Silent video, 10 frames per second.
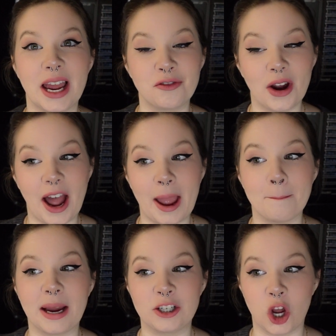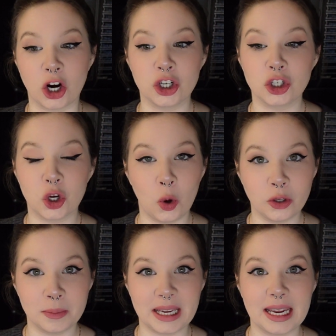FYI, my doctor
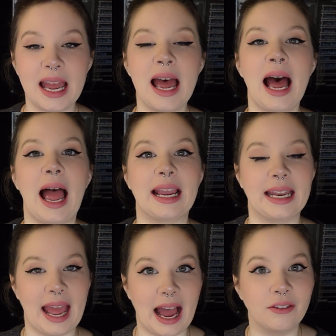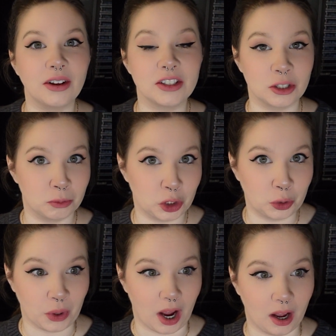told me I can have have some
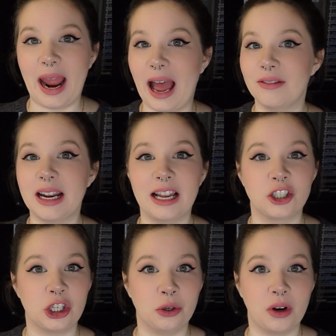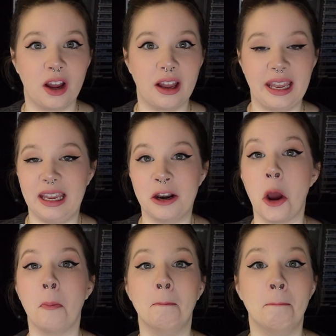tuna. I haven't had tuna in
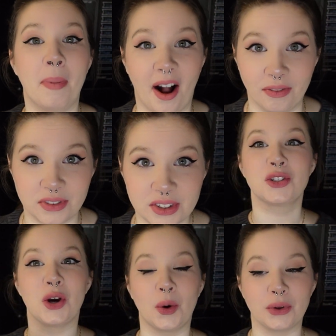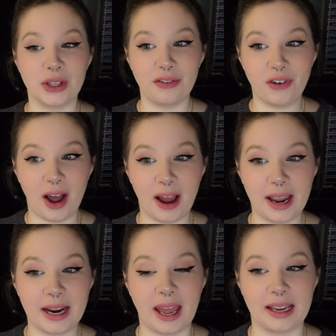months. Totally
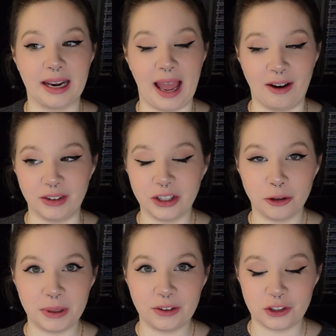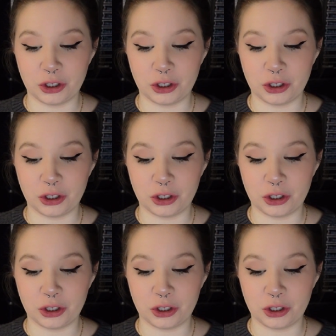fine. I can have a little bit of